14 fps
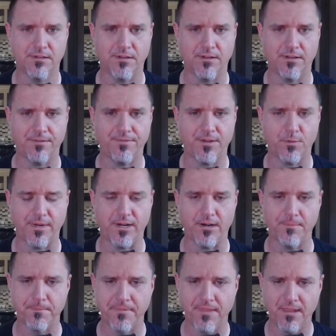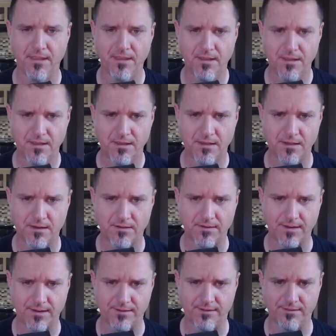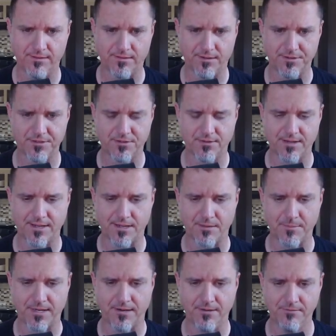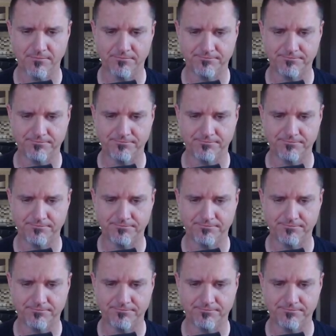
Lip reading: Oh, that felt weird. Alright, this is our stratum here.